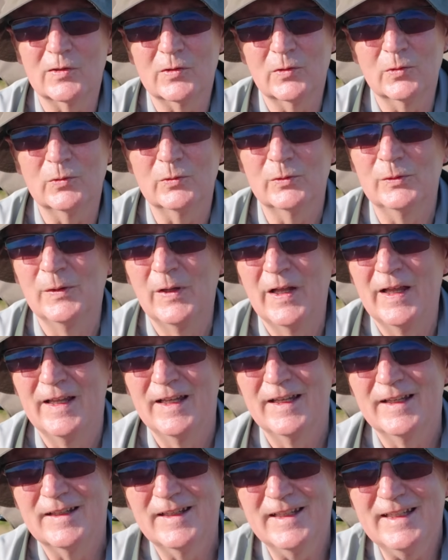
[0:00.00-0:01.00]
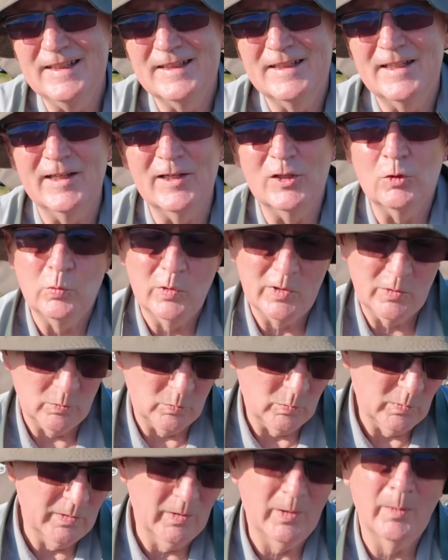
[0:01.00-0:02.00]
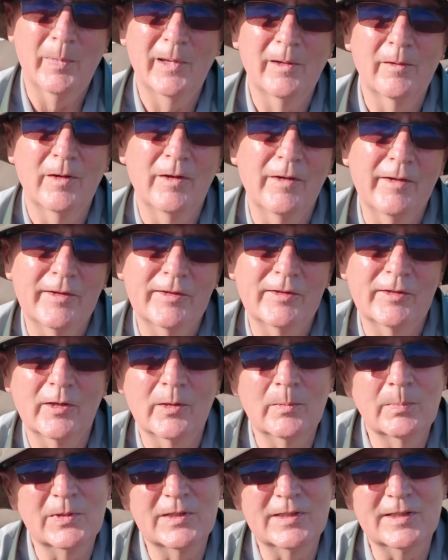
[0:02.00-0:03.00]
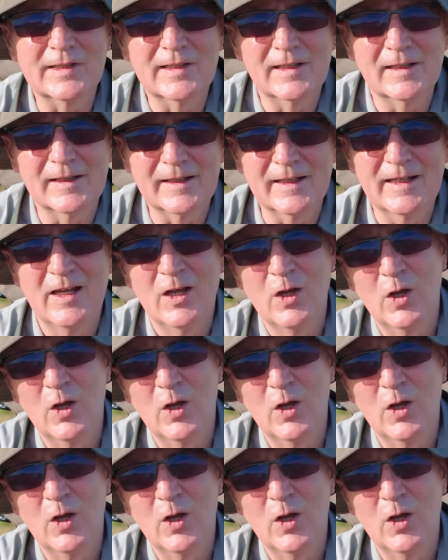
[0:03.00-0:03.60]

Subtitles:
at all. These days we're not worried about ISO particularly,